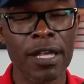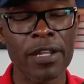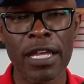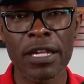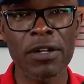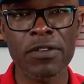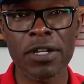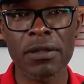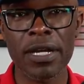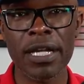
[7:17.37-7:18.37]
If they get out
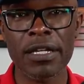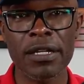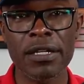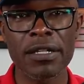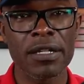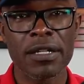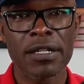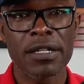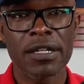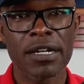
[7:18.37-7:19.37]
there like,
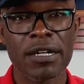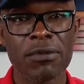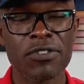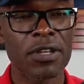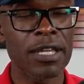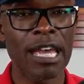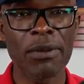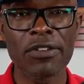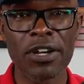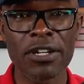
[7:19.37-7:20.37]

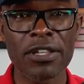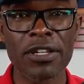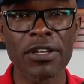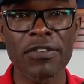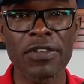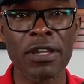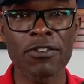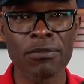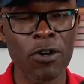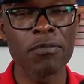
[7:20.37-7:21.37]
Gabby Douglas and
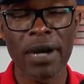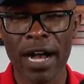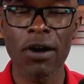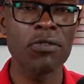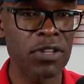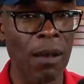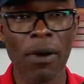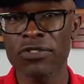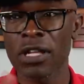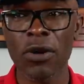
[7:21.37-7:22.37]
Simone Biles, yeah, I'm
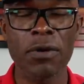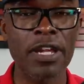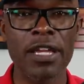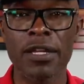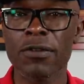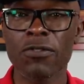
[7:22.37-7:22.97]
watching that all day.